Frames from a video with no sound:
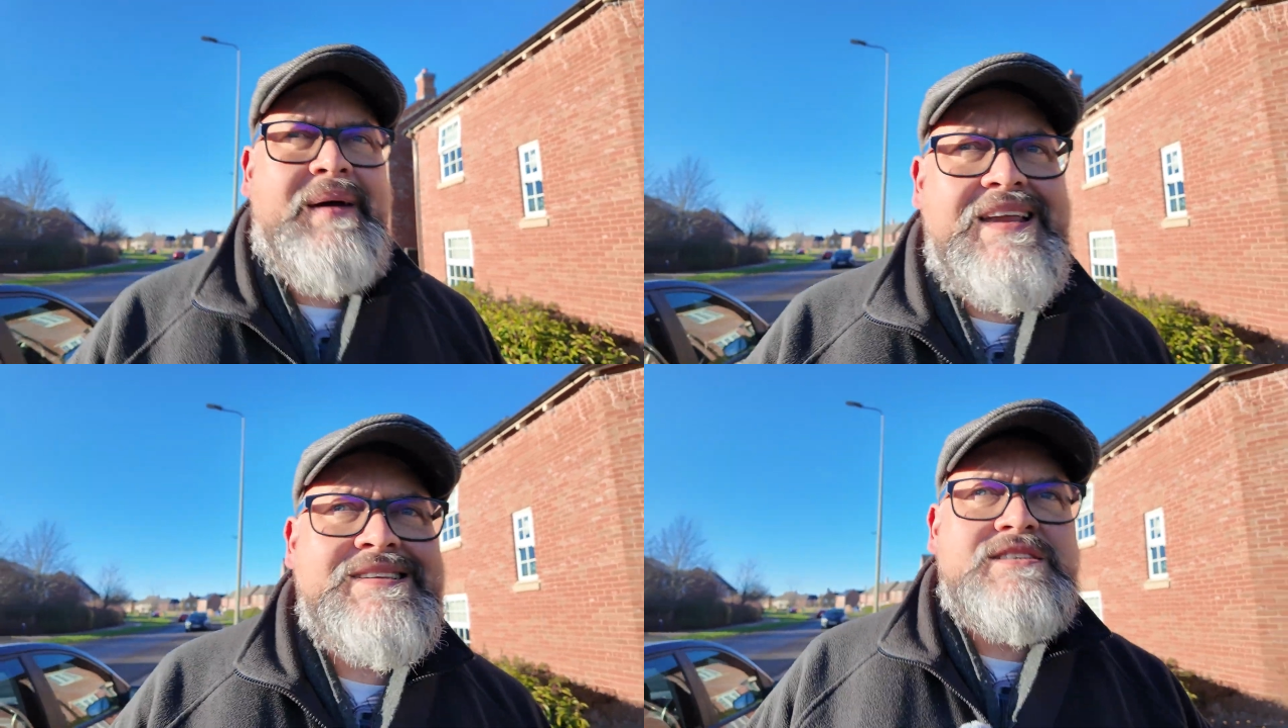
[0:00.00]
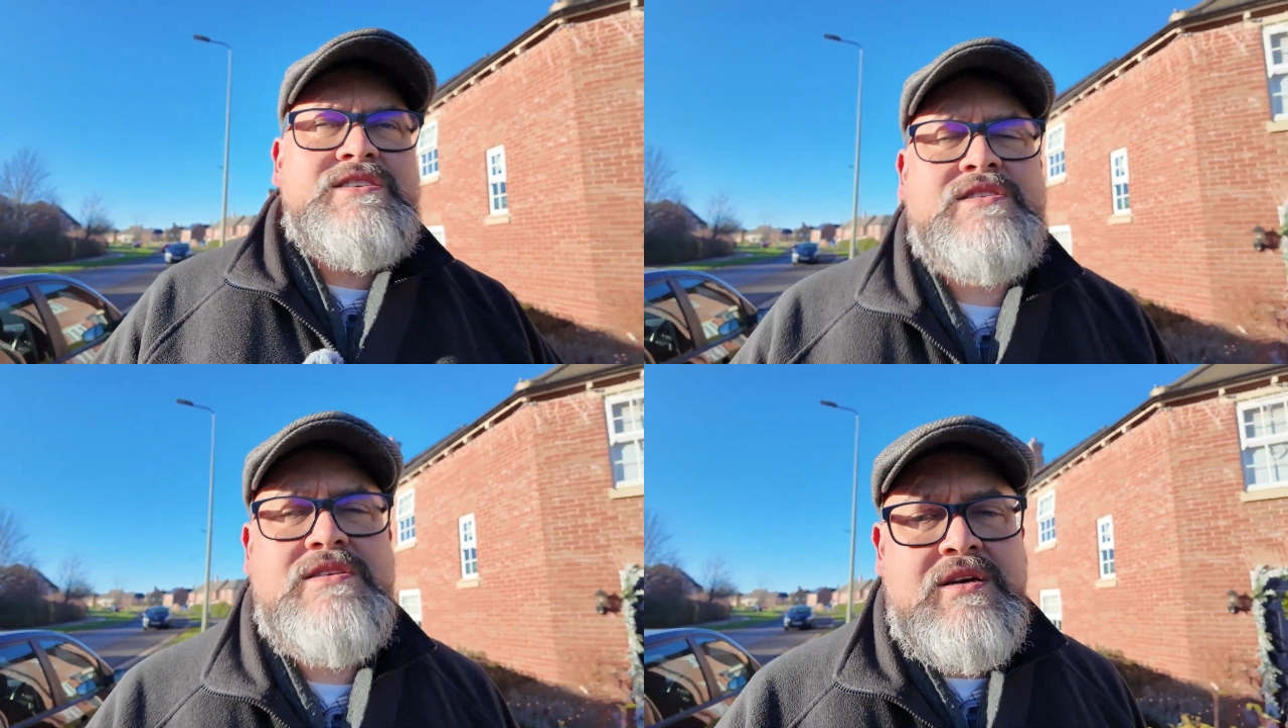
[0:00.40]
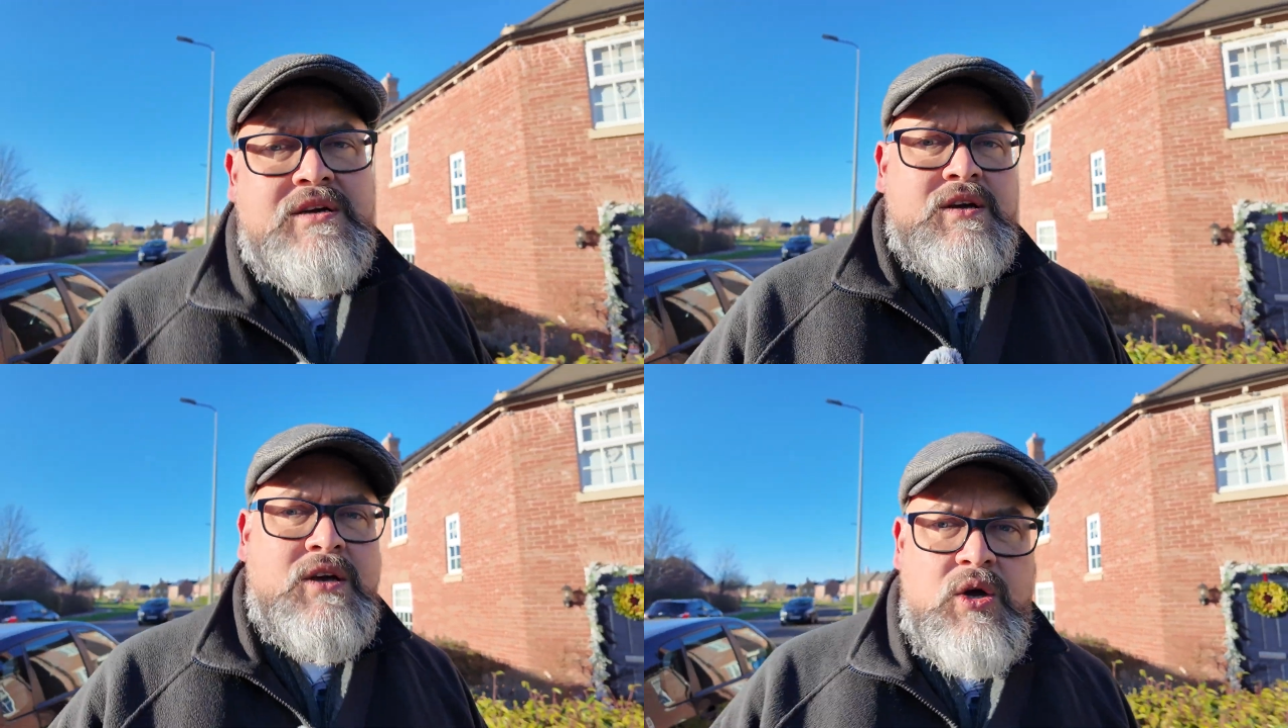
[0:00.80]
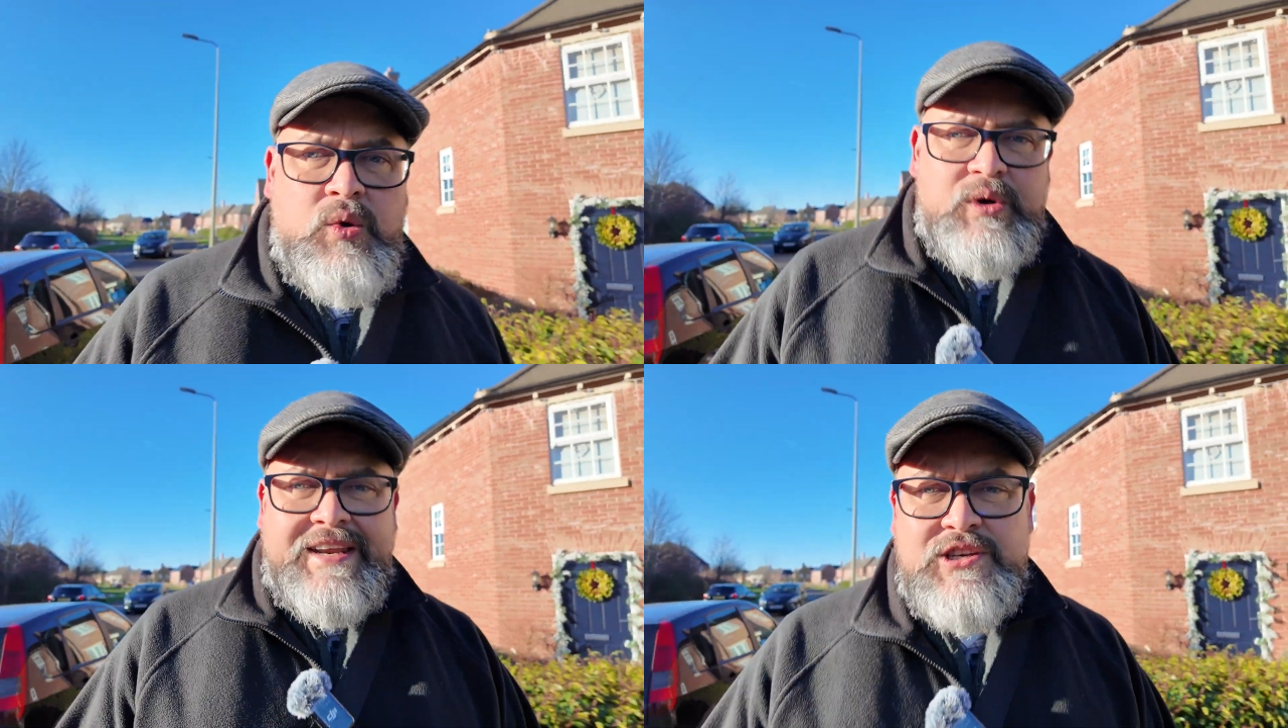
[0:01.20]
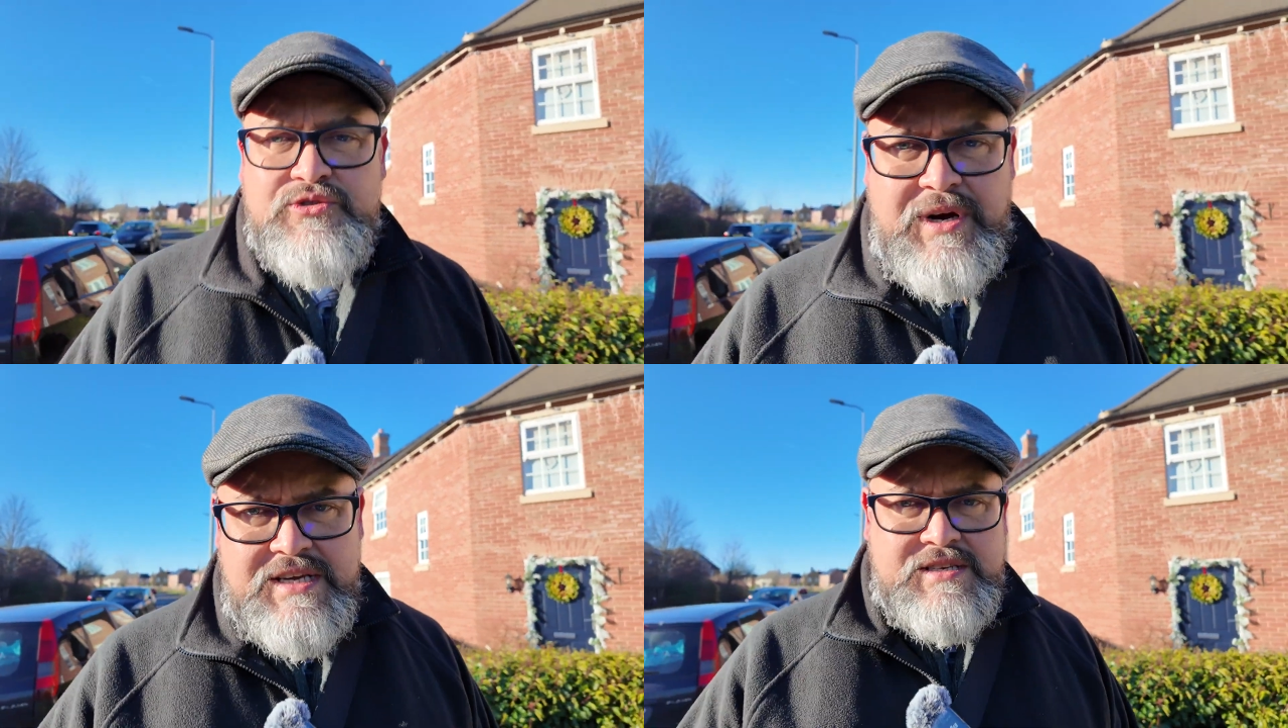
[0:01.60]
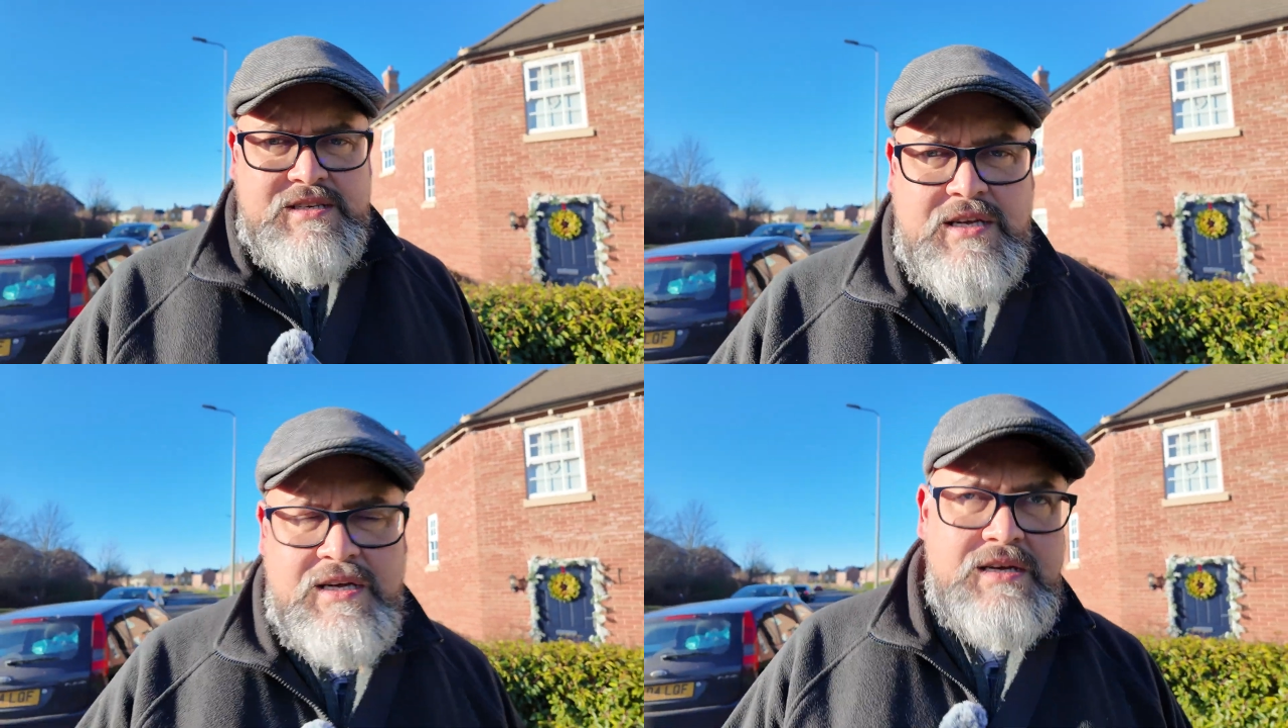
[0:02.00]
pens would interest